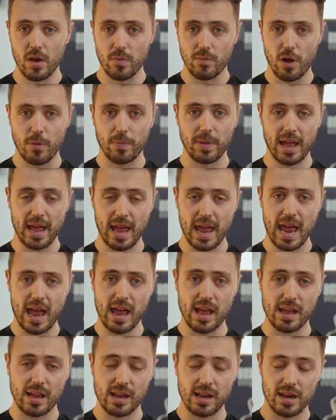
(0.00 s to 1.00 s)
probably
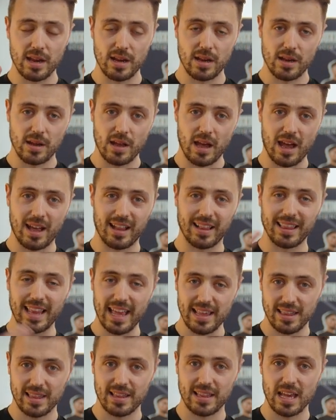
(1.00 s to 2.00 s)
at a, a
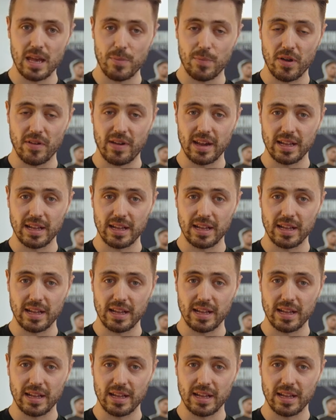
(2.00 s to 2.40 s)
less steeper